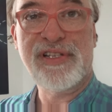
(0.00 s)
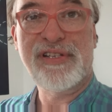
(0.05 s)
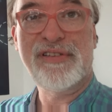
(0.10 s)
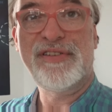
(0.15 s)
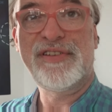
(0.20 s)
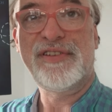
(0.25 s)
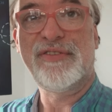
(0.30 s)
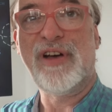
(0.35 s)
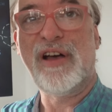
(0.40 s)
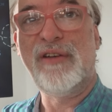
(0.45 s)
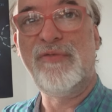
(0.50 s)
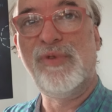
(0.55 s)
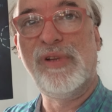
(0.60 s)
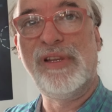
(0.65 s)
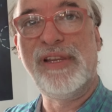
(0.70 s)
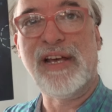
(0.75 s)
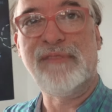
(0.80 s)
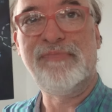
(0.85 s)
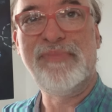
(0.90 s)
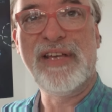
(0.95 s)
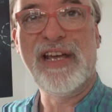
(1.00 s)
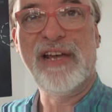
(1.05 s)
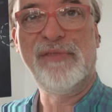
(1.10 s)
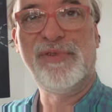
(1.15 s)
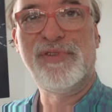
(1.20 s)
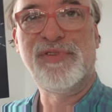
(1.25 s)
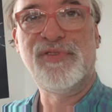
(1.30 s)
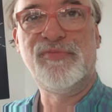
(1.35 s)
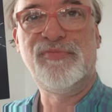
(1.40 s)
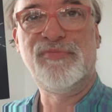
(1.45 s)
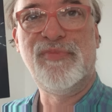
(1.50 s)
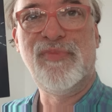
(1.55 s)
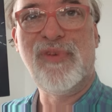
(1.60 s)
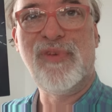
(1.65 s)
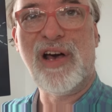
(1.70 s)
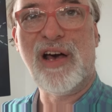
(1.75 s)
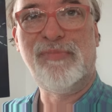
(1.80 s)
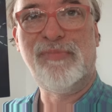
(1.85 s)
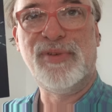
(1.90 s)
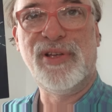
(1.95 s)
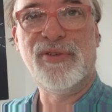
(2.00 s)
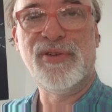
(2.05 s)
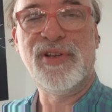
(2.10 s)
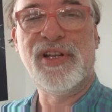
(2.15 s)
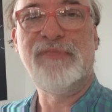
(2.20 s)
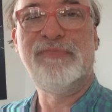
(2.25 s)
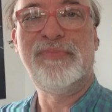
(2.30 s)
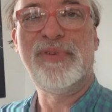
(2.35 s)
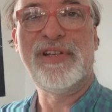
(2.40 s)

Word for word: So I will not be able to upload it,